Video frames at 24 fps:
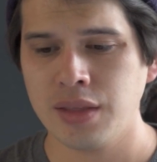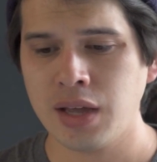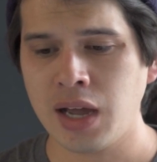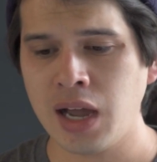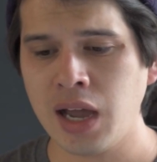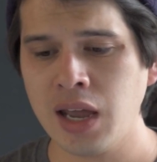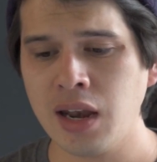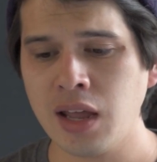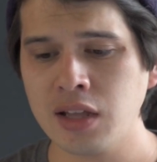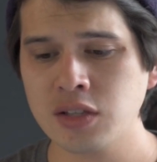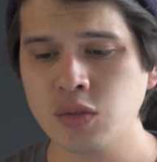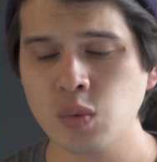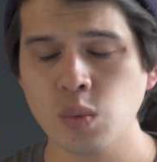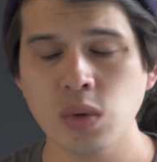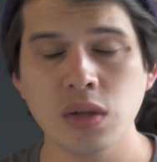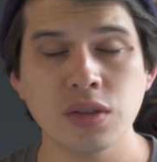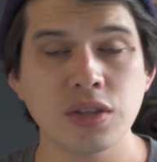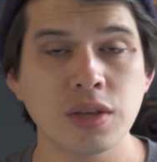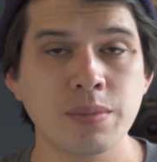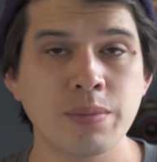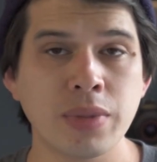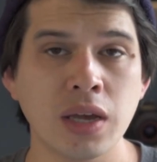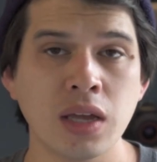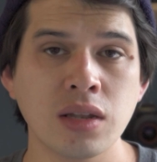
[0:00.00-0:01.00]
the highlights will
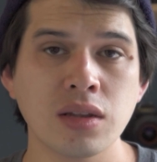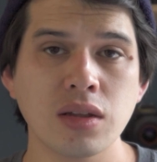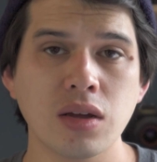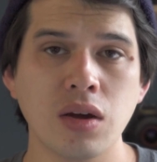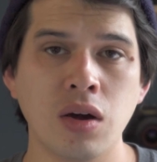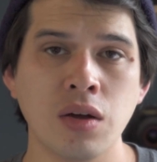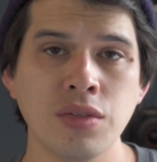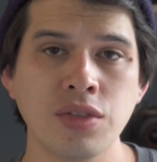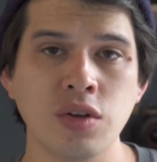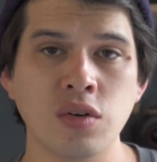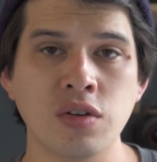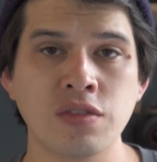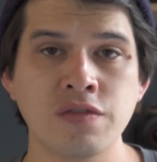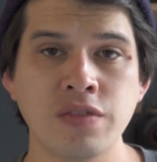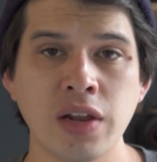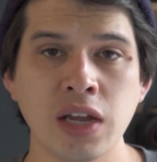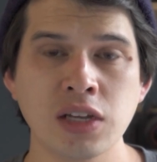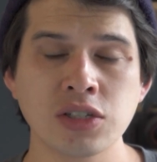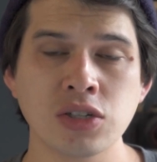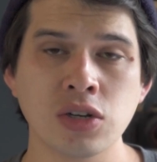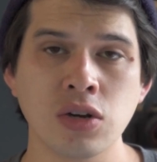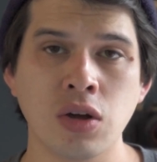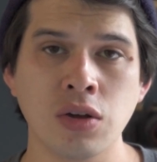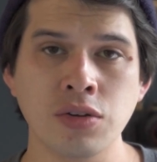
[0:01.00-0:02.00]
depend on the
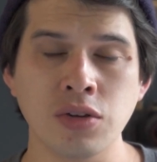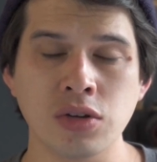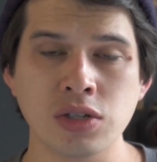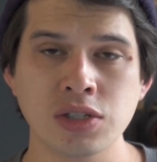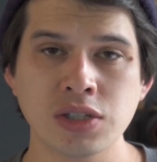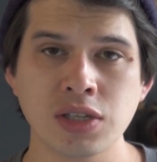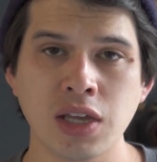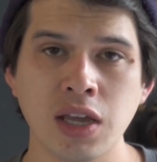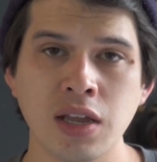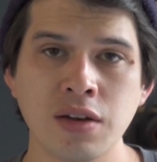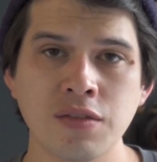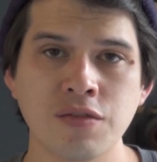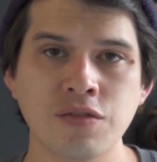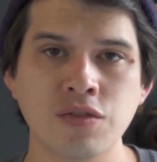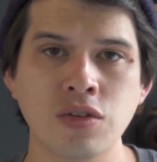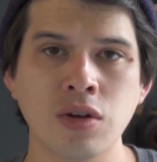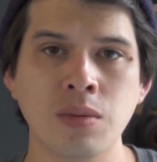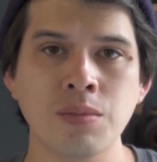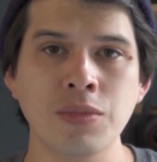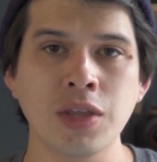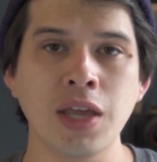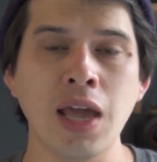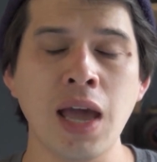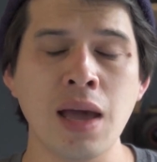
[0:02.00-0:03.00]
reflection on your skin
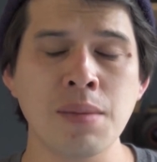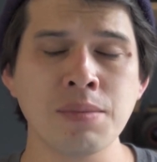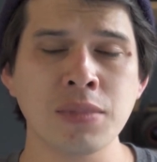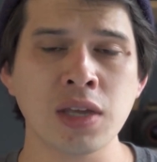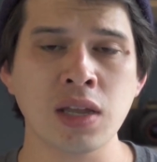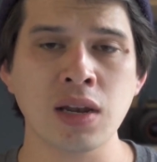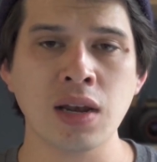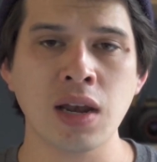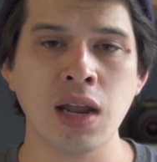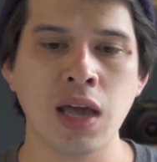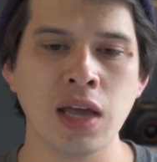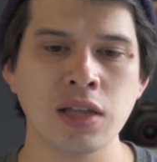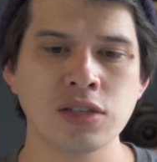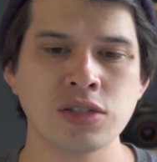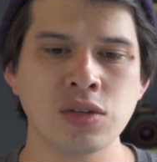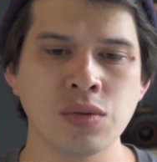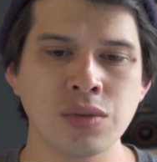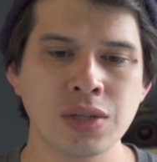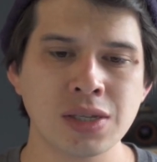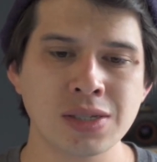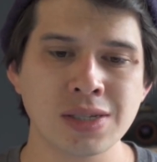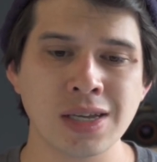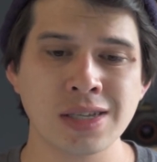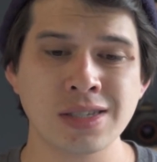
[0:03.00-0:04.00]
from the ambient light. So
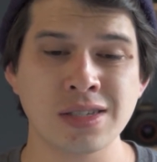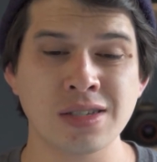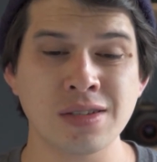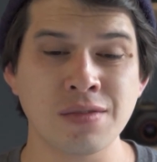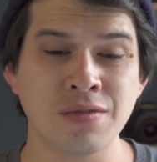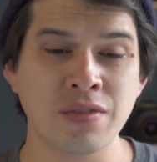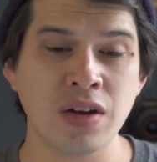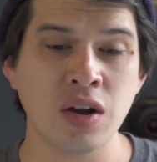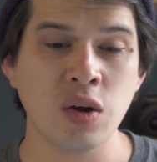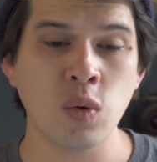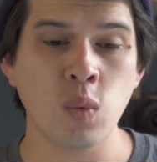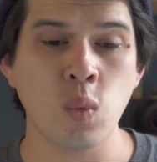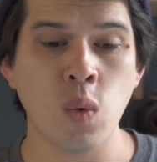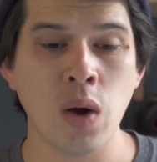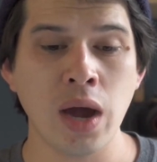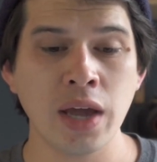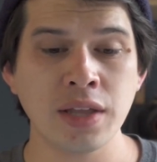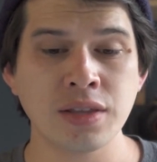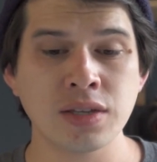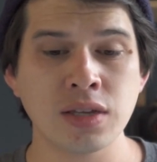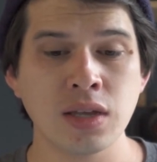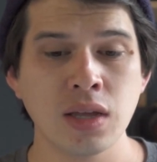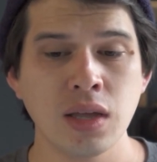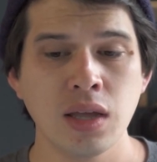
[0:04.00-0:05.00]
in this case, it's a very
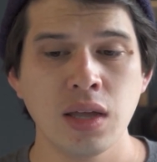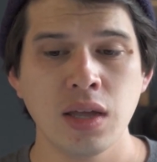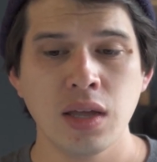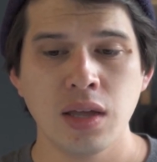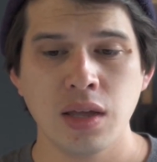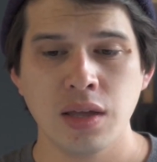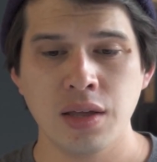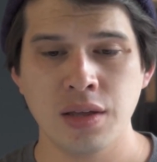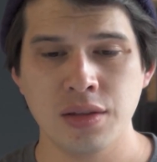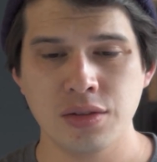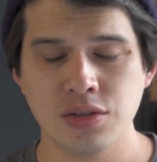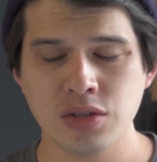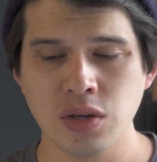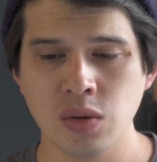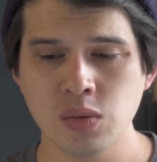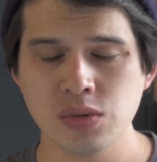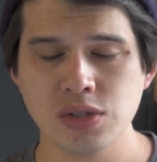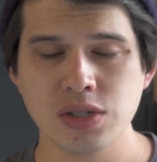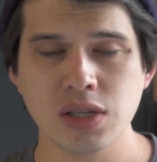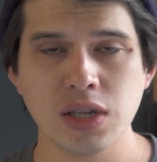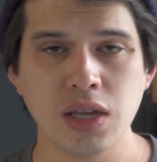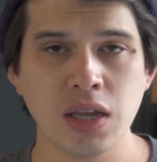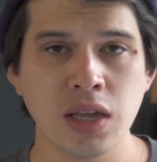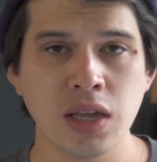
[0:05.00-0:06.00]
white uh, tones